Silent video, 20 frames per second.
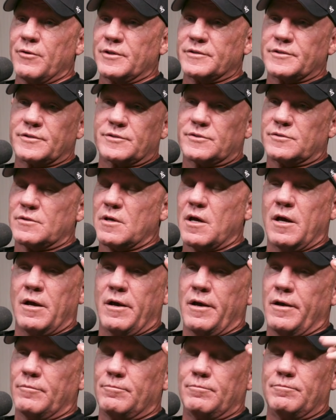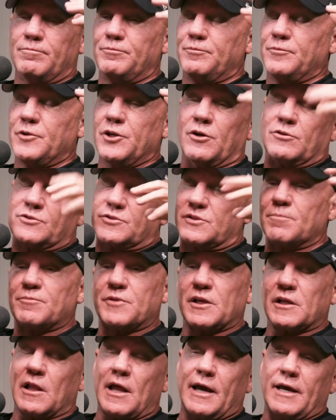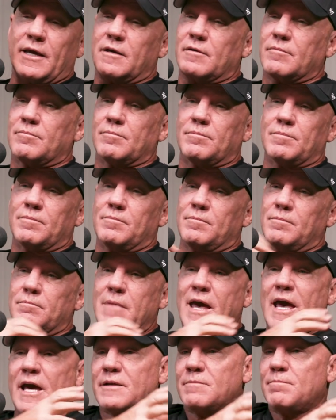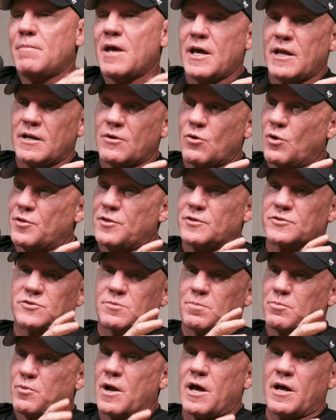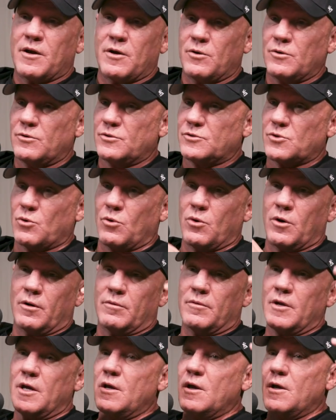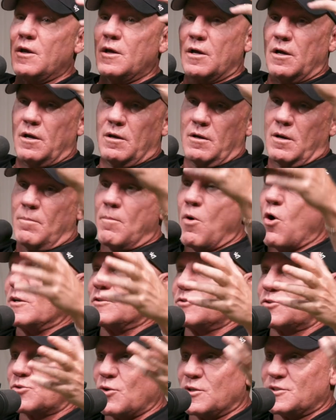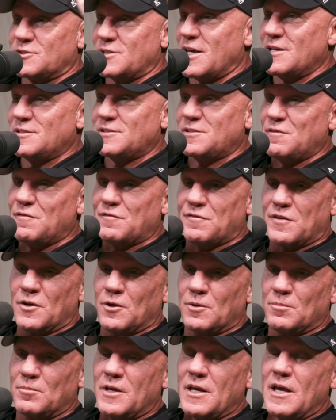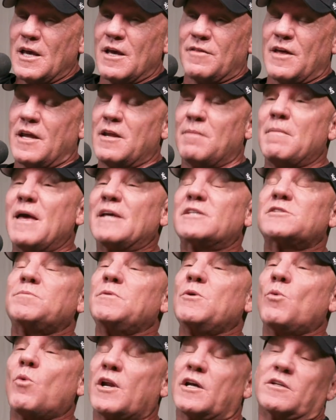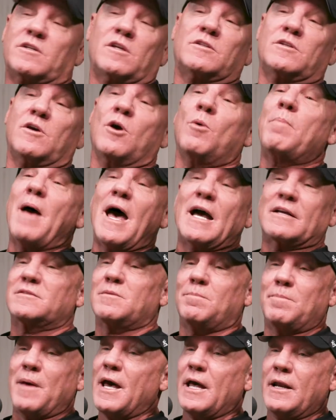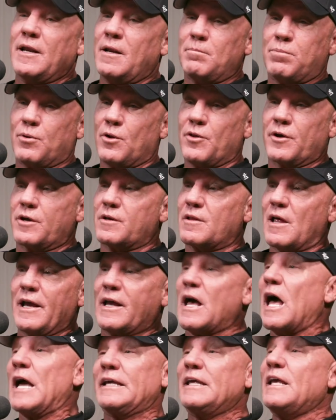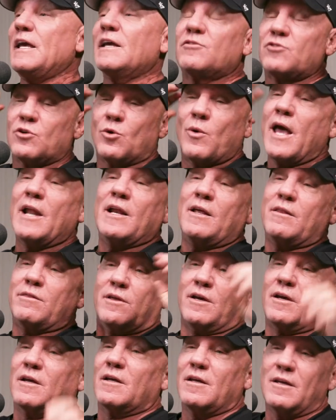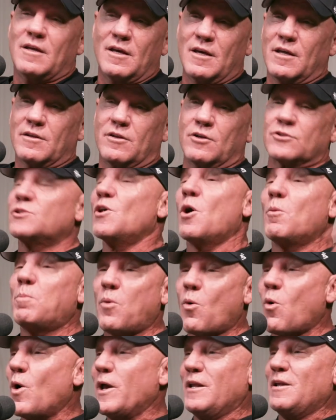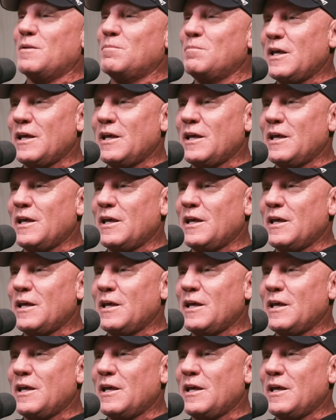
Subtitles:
it's something like Mad Men or The Sopranos or a Martin Scorsese film, that it makes me want to go back to bed and I can't do anything. There's no point in me.